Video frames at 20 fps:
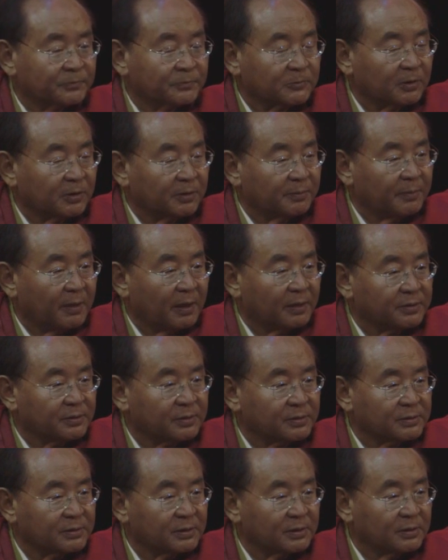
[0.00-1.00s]
Great
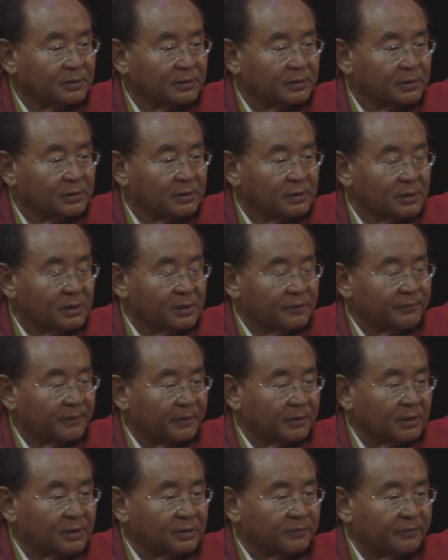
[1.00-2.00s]
master said. In
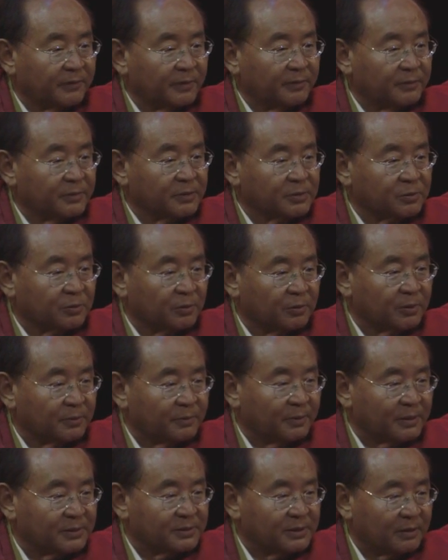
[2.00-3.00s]
fact, there's a famous story
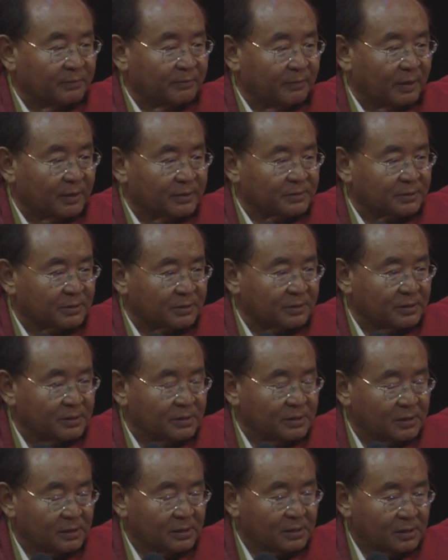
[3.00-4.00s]
by Zen master
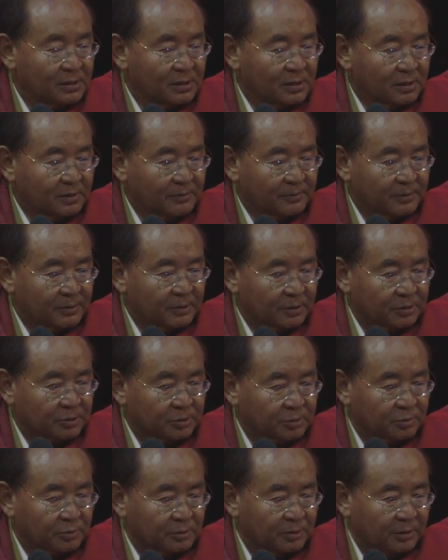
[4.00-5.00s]
when the
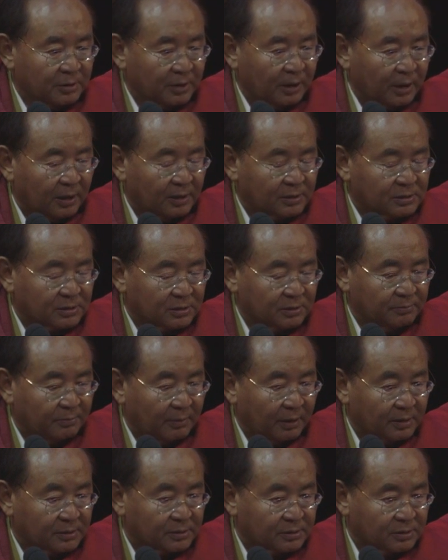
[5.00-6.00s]
student asked him,
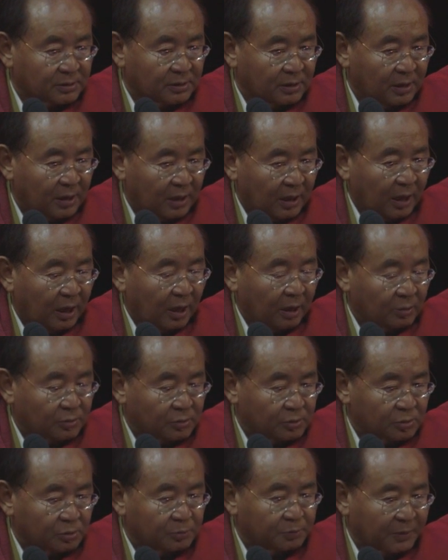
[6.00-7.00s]
Master, how
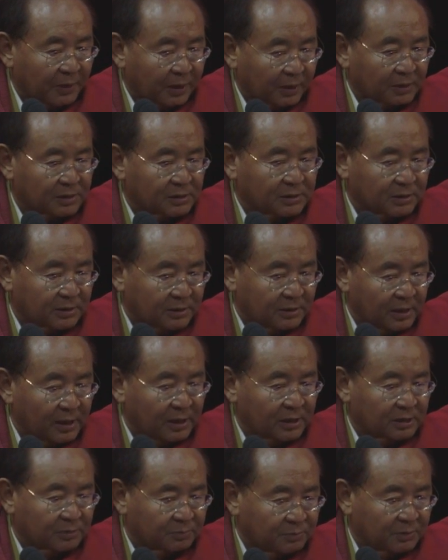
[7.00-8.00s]
do you practice
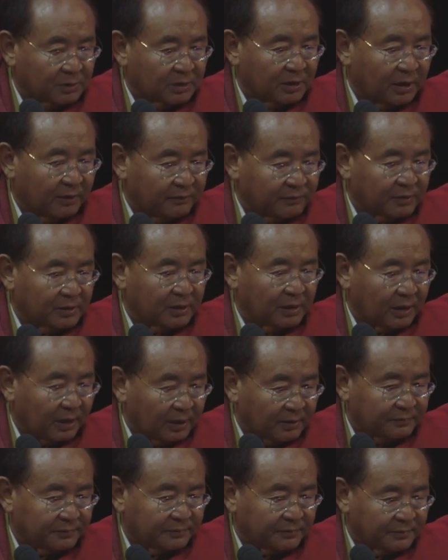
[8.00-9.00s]
enlightenment every
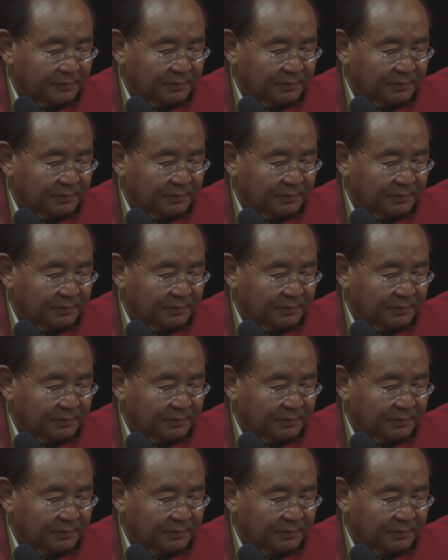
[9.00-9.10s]
life?